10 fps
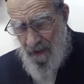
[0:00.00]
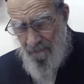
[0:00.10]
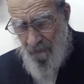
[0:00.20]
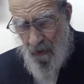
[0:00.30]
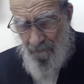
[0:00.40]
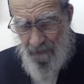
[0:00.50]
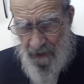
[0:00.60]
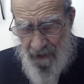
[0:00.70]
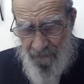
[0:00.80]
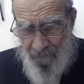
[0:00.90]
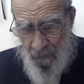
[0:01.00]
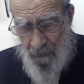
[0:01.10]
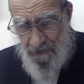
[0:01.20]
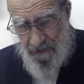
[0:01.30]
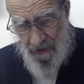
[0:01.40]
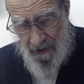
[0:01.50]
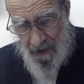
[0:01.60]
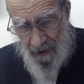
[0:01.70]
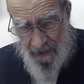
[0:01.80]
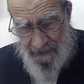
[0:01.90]
from the first
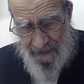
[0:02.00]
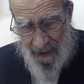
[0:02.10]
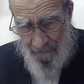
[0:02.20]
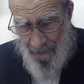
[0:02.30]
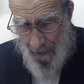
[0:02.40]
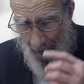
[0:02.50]
step